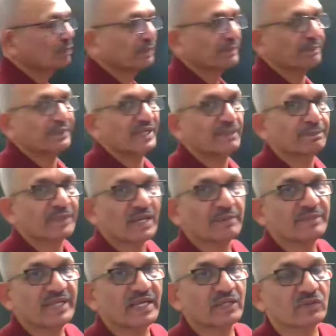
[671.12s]
to prepare
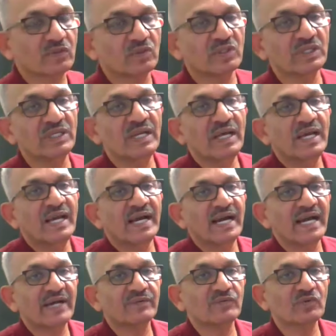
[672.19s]
primary alcohol,
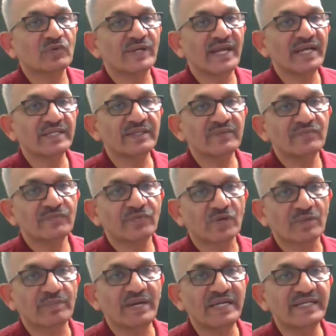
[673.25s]
I have to react
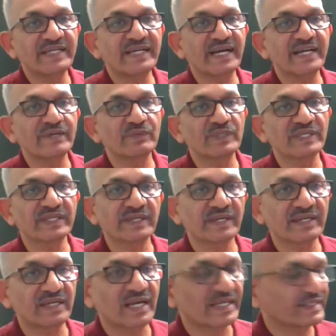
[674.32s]
formaldehyde with a
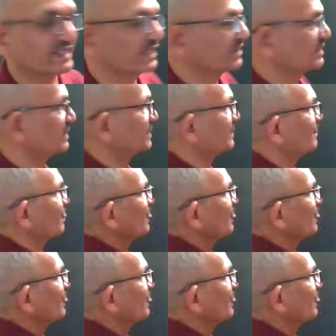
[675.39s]
Grignard reagent,